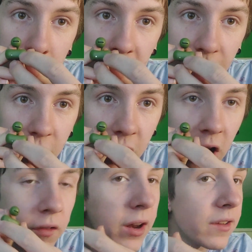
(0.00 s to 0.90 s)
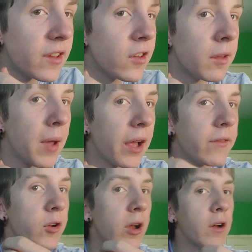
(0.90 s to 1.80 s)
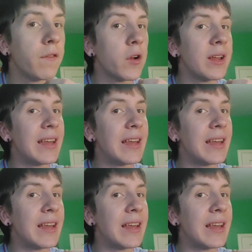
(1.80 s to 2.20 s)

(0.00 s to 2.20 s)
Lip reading: They have a curve, and it sits on the back of your ear very